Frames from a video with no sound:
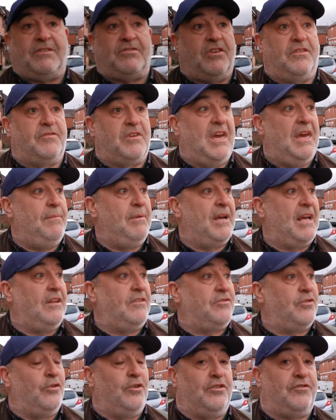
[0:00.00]
That's the game
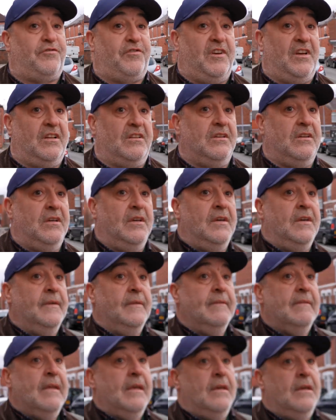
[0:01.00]
against Huddersfield.
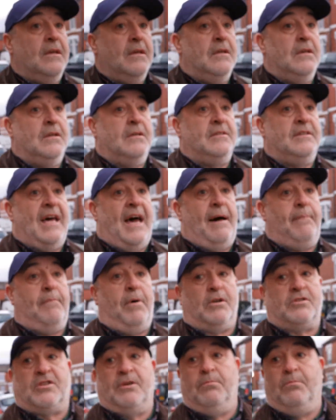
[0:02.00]
Down
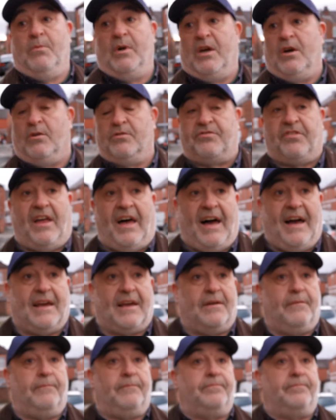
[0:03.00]
bottom wheels, like